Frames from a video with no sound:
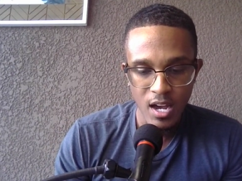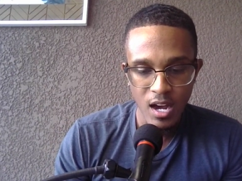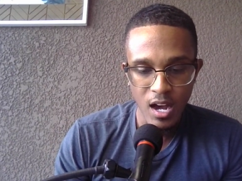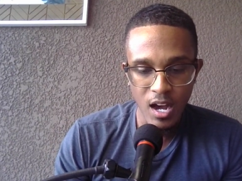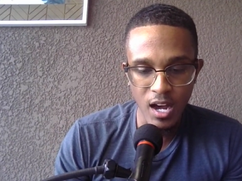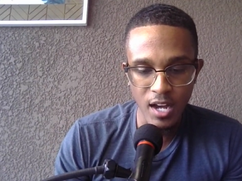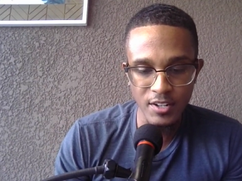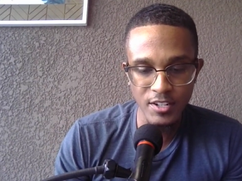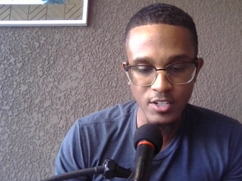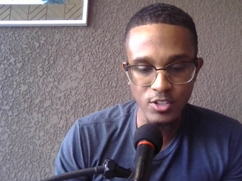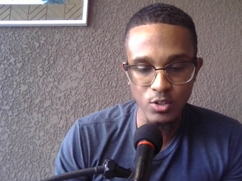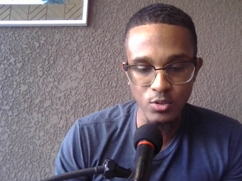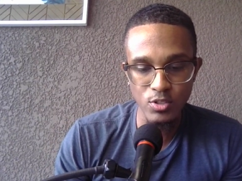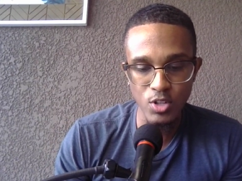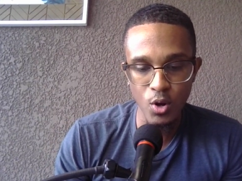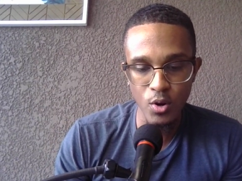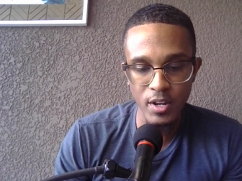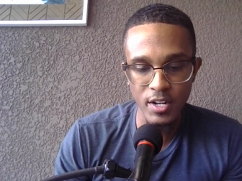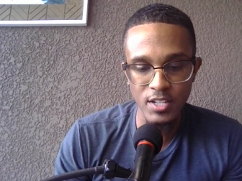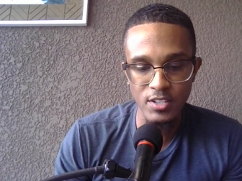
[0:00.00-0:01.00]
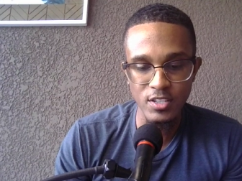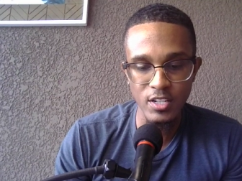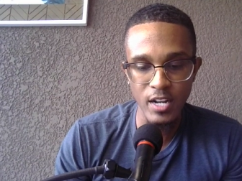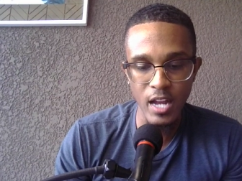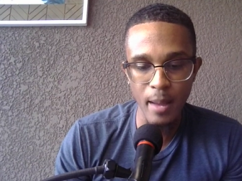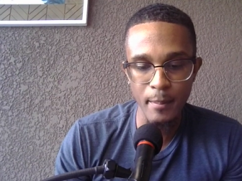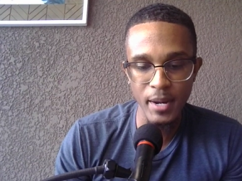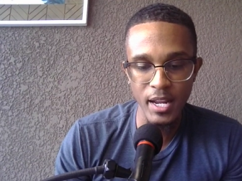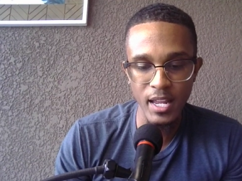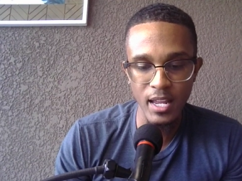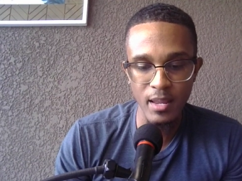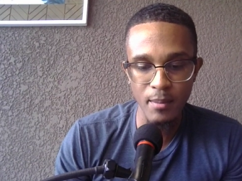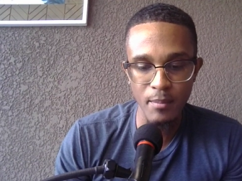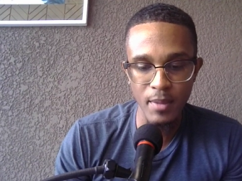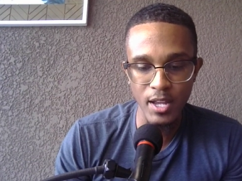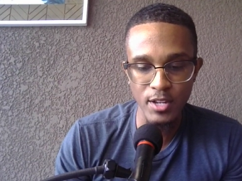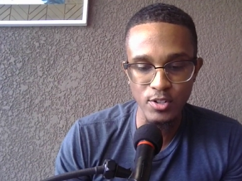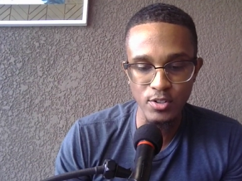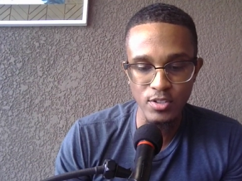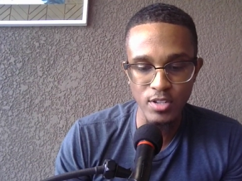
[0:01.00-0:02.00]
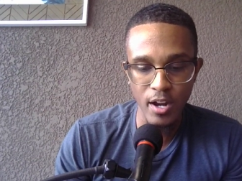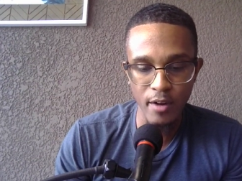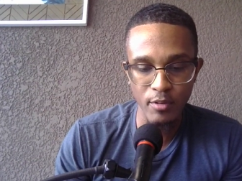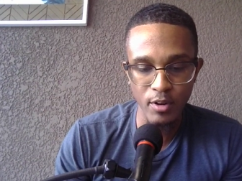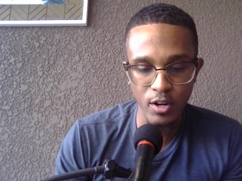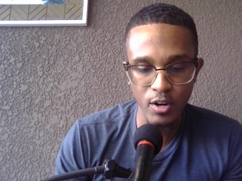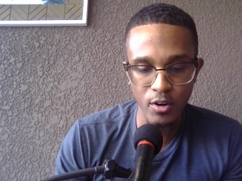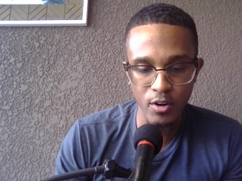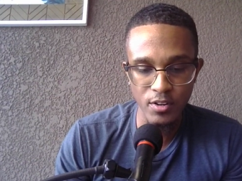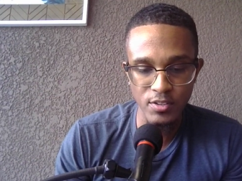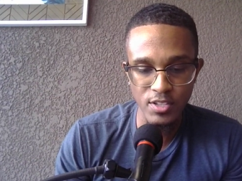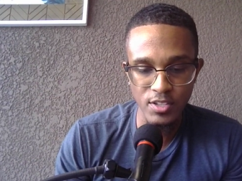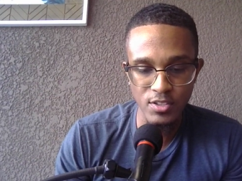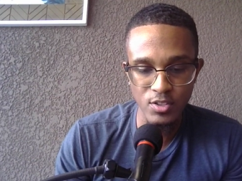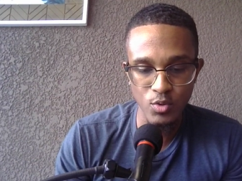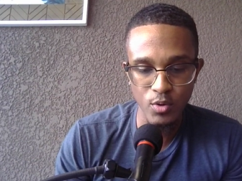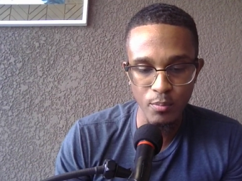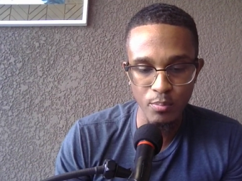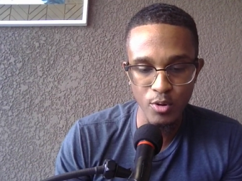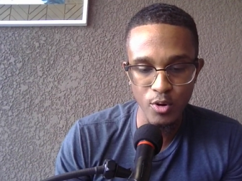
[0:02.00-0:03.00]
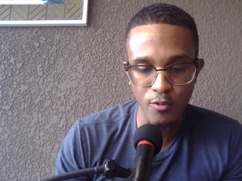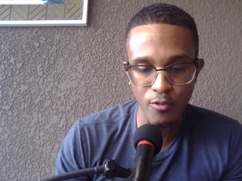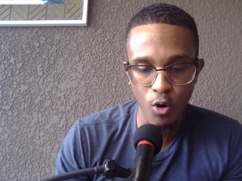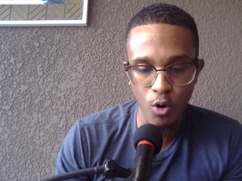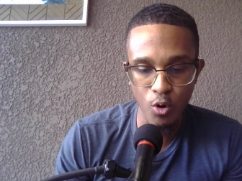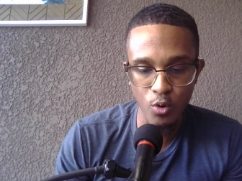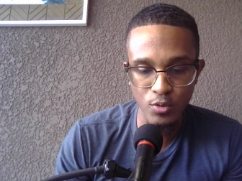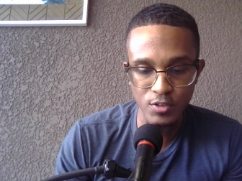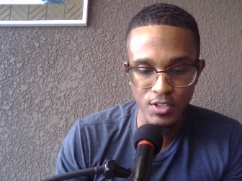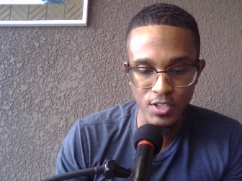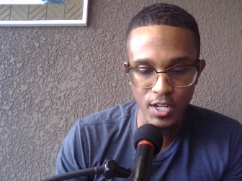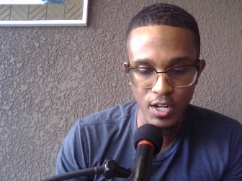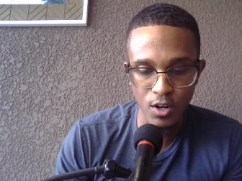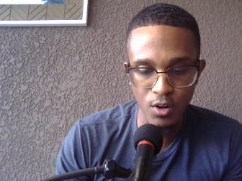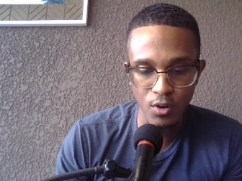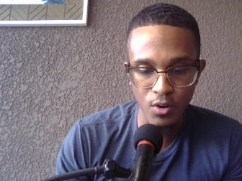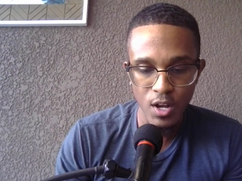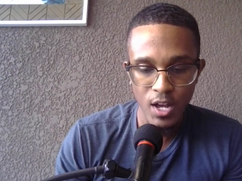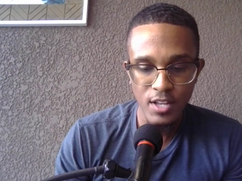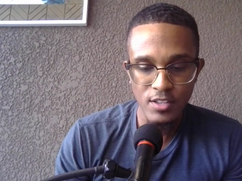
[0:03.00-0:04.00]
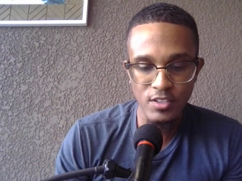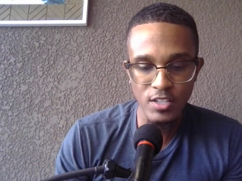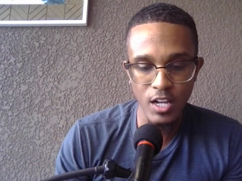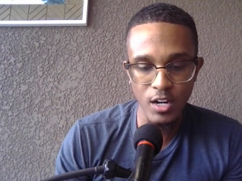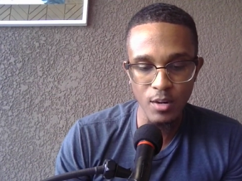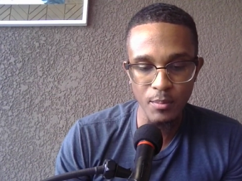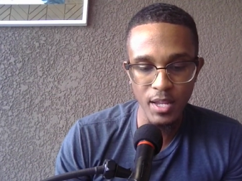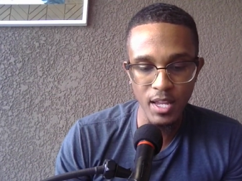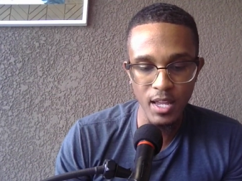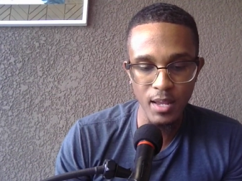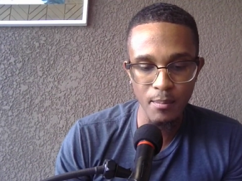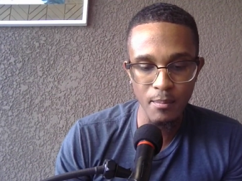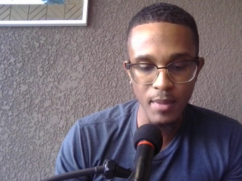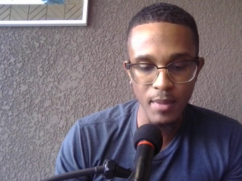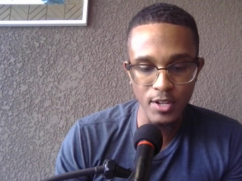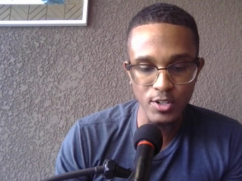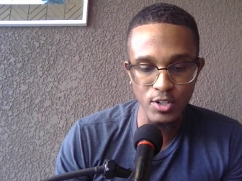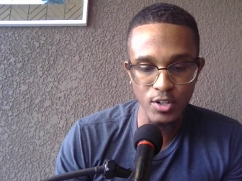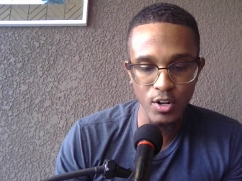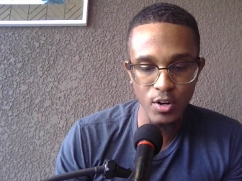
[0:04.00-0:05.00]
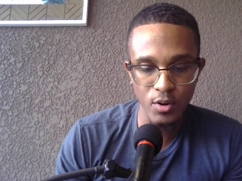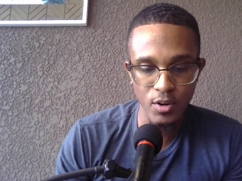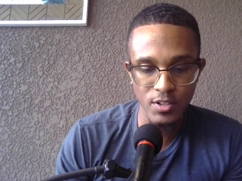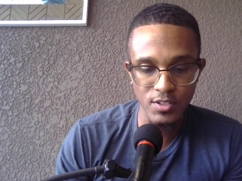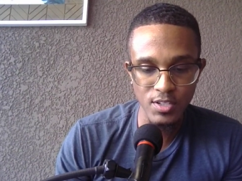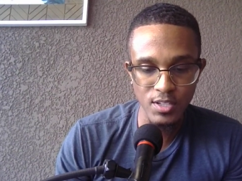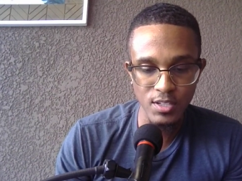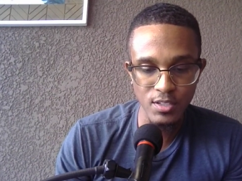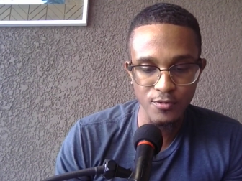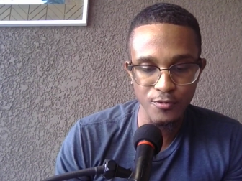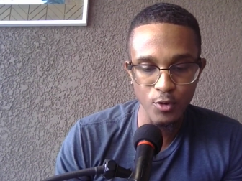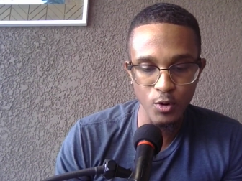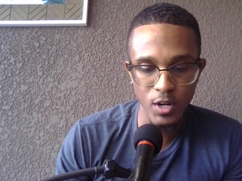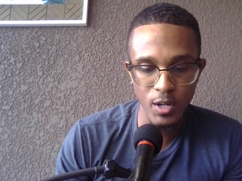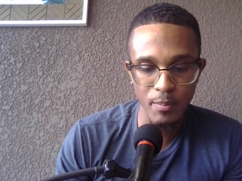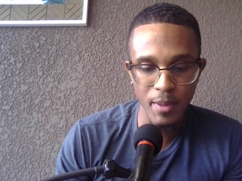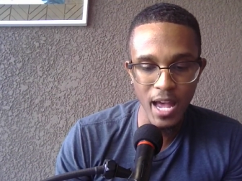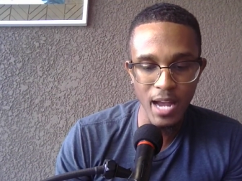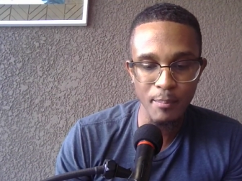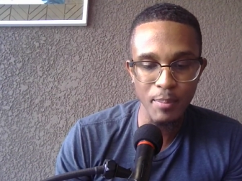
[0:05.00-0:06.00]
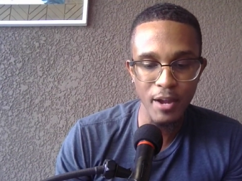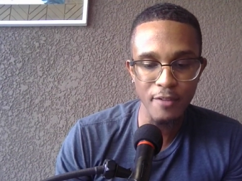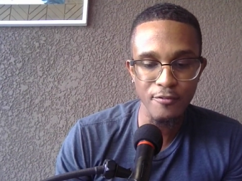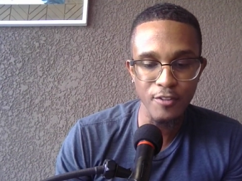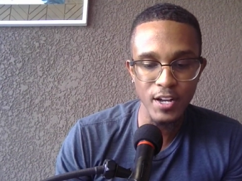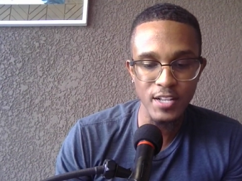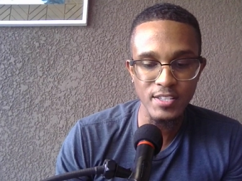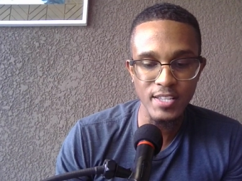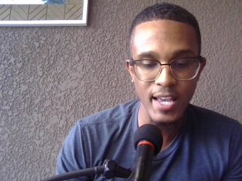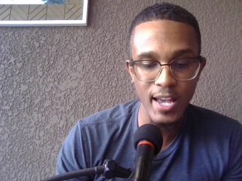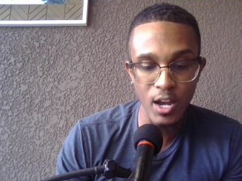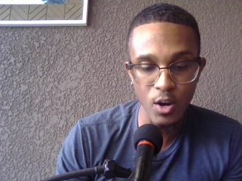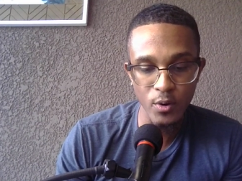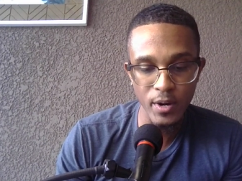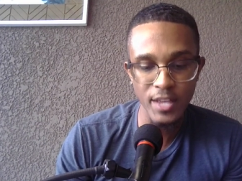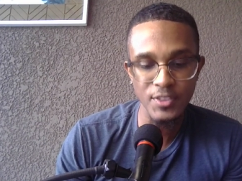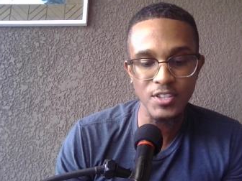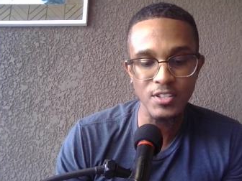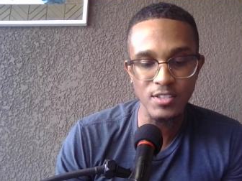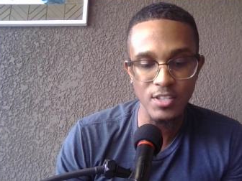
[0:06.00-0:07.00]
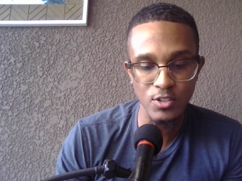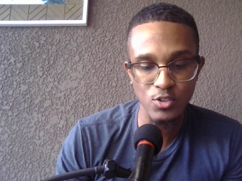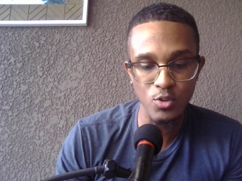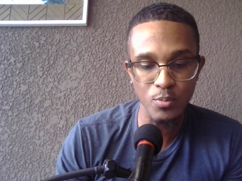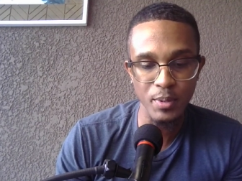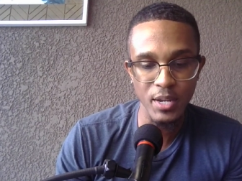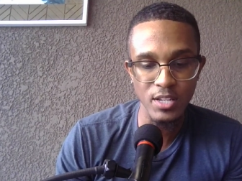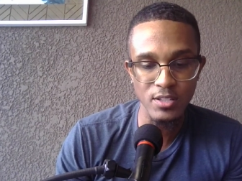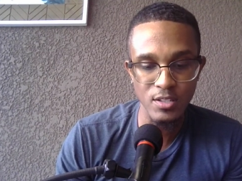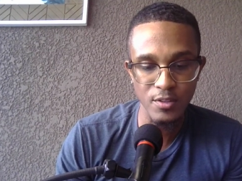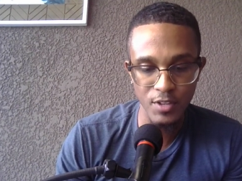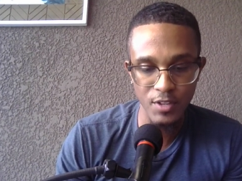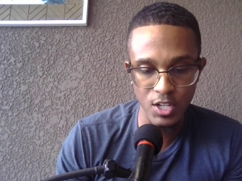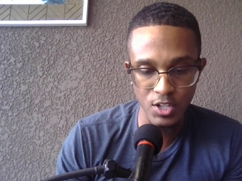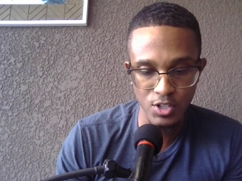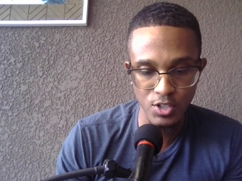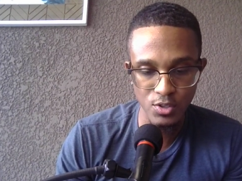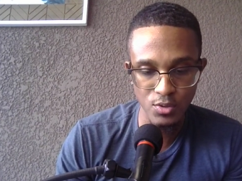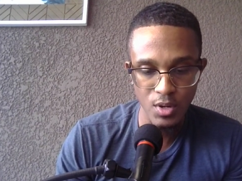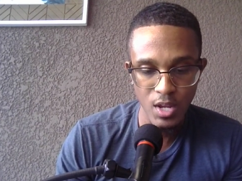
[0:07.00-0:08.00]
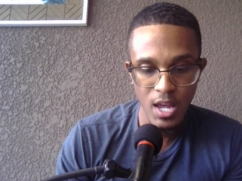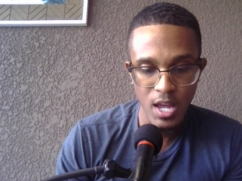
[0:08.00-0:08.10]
Uh, digital token is denominated in major sovereign currencies to improve wholesale settlement in major currencies, fully backed by funds held at the central banks of issue.